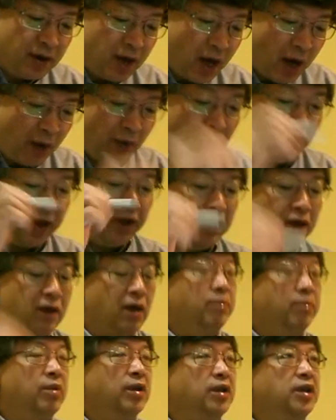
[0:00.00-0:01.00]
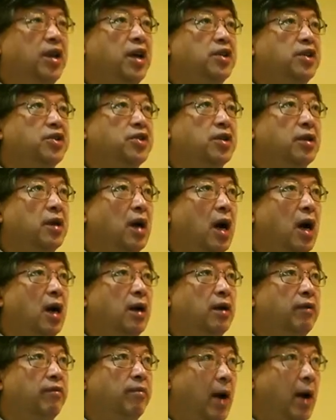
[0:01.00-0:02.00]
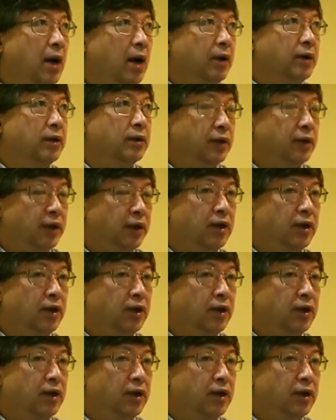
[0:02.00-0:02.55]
our interpretation, out-of-bound